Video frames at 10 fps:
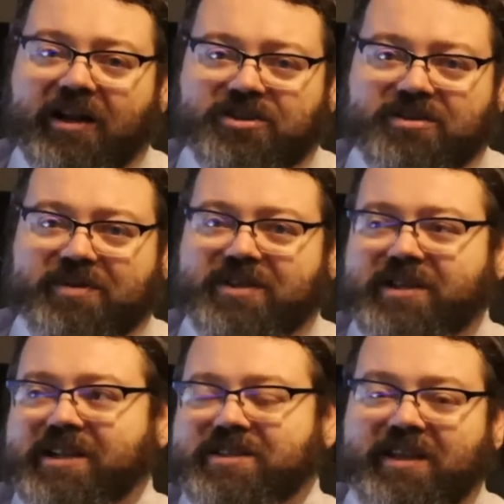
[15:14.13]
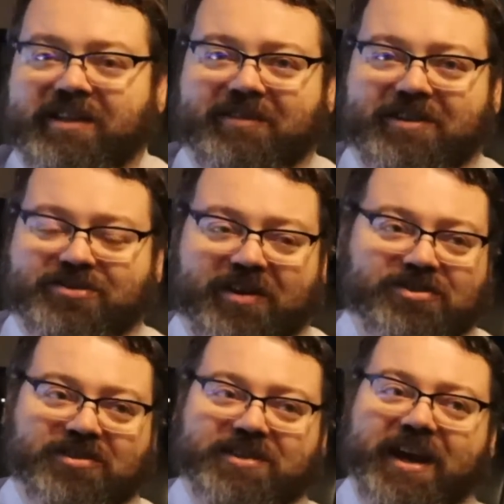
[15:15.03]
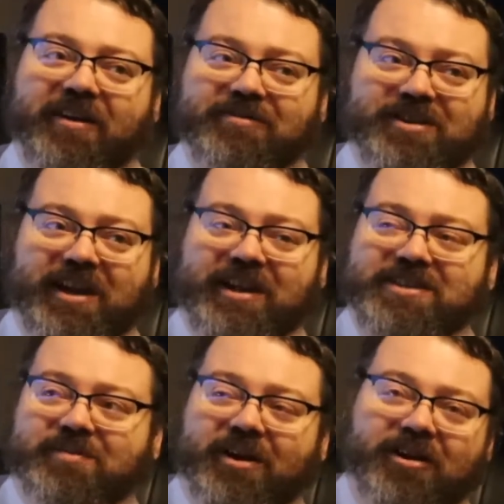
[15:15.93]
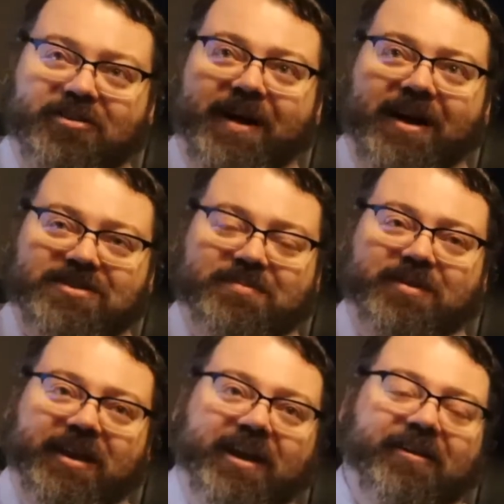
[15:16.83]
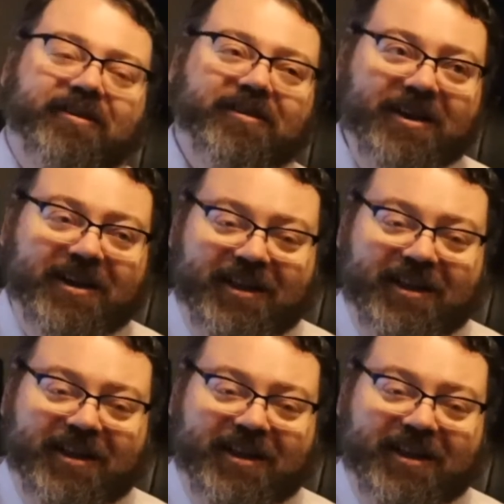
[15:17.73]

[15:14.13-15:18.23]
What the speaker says: just because that's, as strange as it sounds, getting something 100 miles up in the air